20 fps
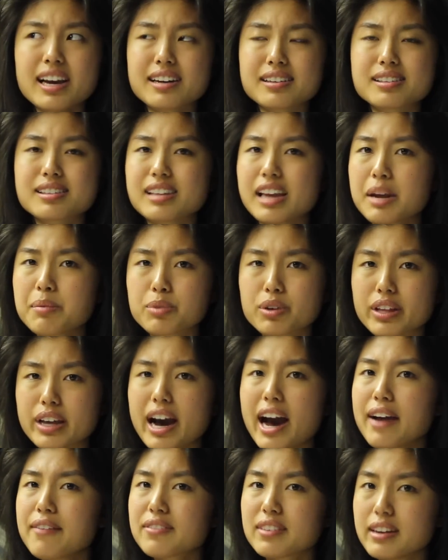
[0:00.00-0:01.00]
Yeah, same really.
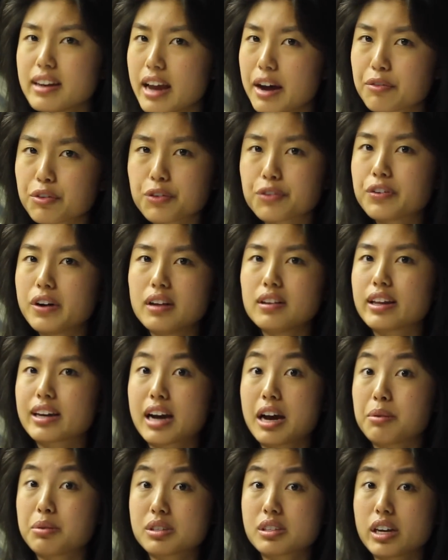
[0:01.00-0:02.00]
I've never felt
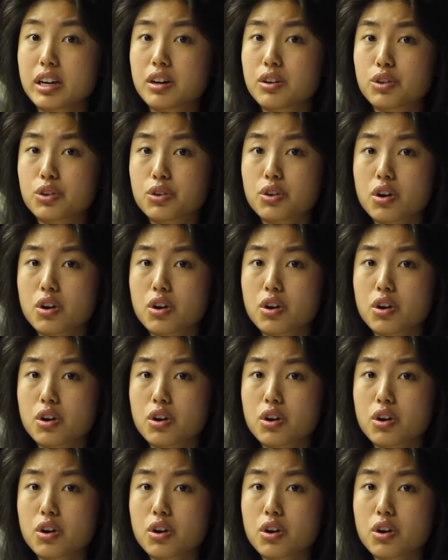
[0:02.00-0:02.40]
like I was like other